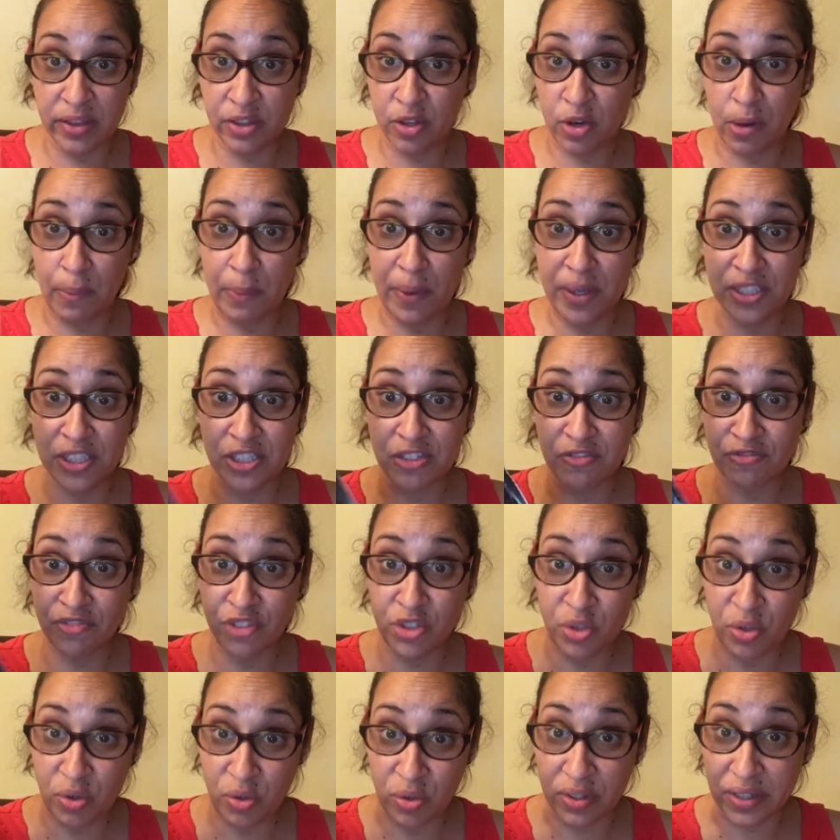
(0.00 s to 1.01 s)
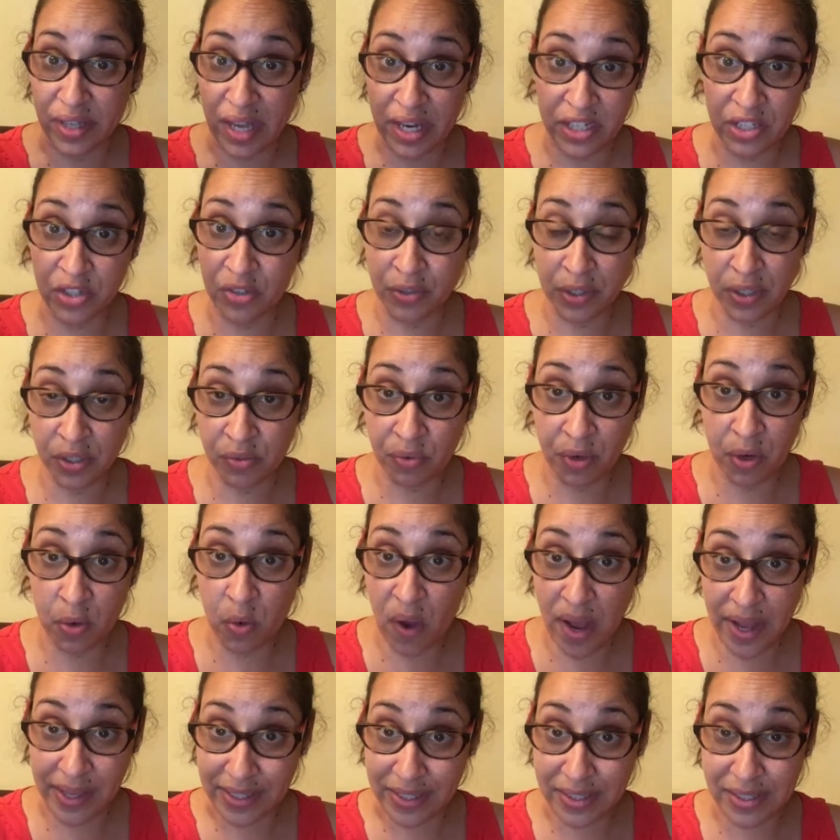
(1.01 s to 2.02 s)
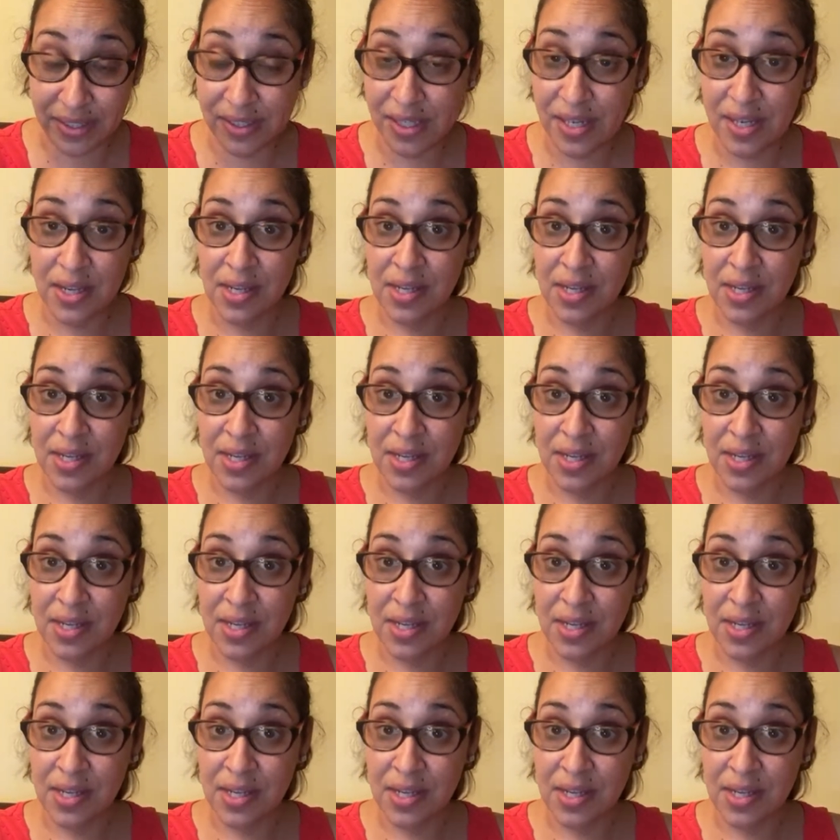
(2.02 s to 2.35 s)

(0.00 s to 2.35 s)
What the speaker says: or a bunch of food that you can request.